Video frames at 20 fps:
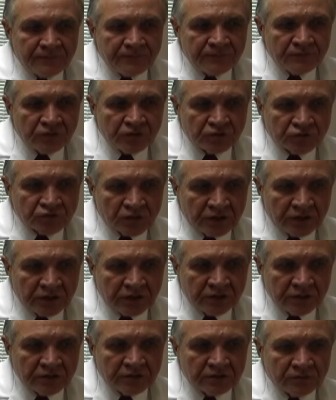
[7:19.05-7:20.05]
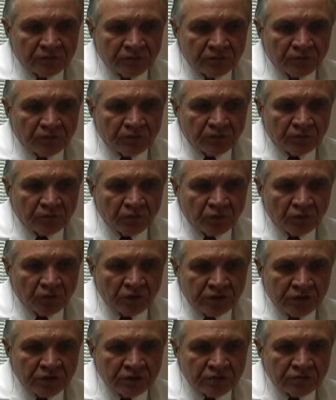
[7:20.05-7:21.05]
Usually we
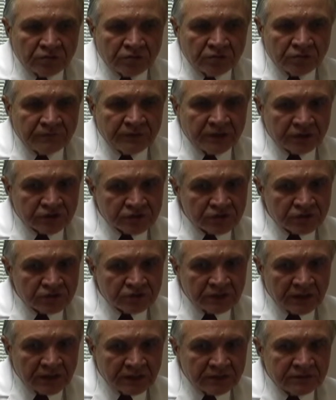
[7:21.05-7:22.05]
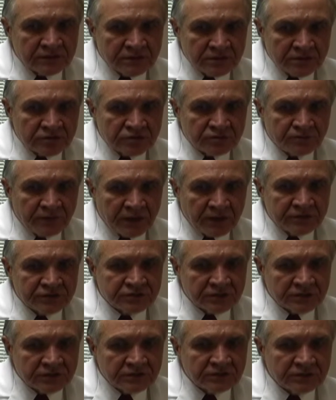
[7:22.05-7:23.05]
need to make sure that each
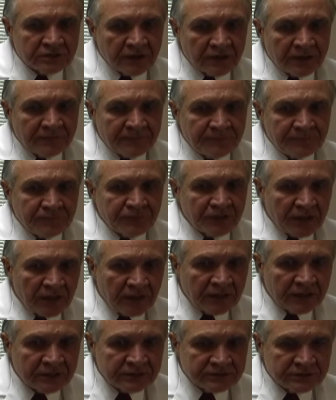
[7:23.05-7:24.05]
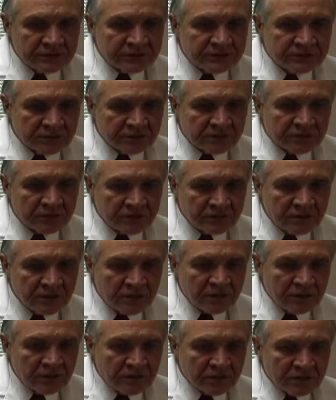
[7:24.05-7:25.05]
patient has a certain
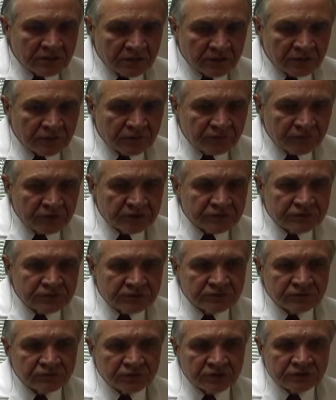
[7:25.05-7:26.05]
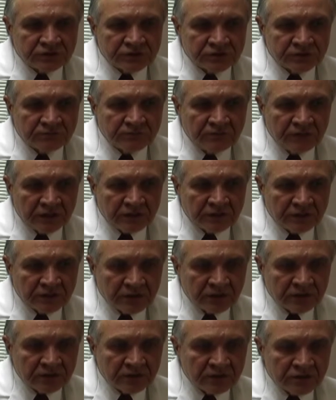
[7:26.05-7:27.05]
conditions which meet
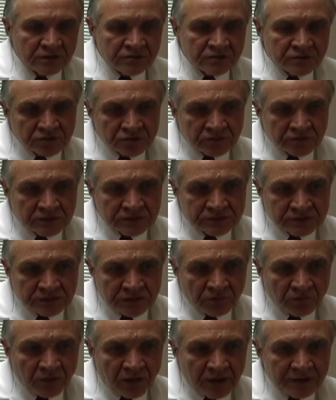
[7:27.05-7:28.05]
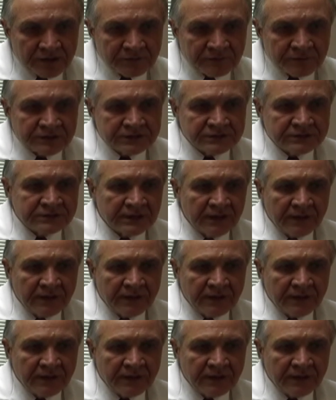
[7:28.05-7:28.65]
the insurance requirements.